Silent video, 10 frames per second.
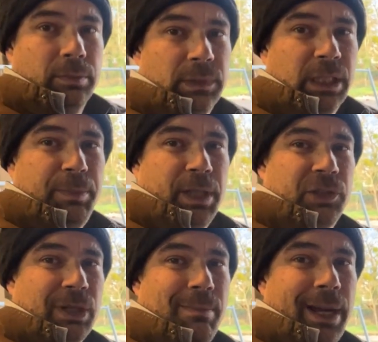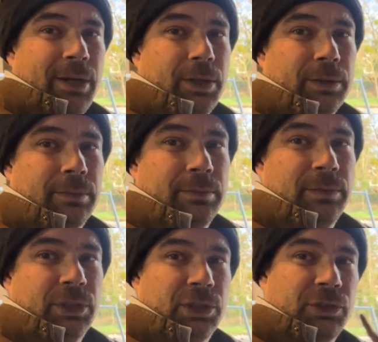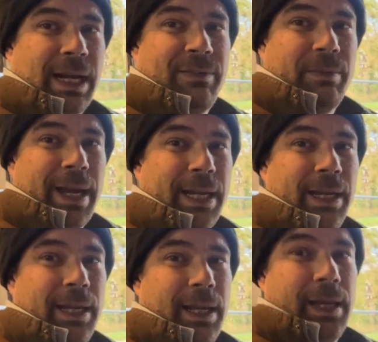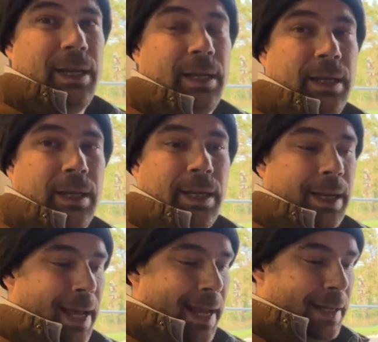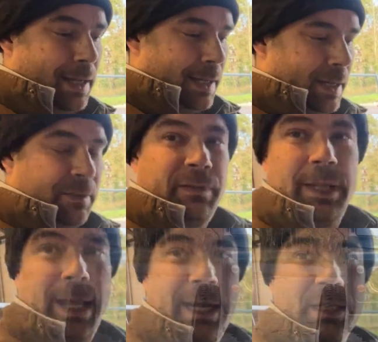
going to put the drum back on, just drive it back in here, and I'm going to fit that